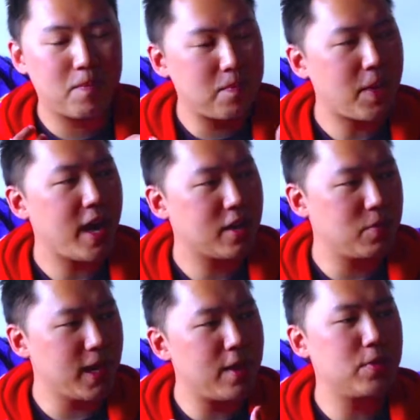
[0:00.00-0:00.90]
back
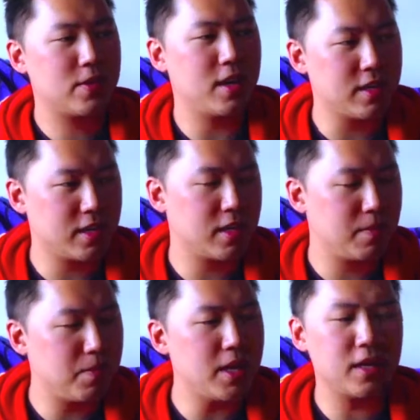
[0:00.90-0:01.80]
when I was younger,
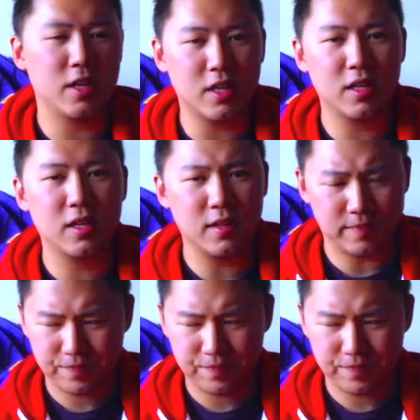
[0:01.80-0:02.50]
being a nerd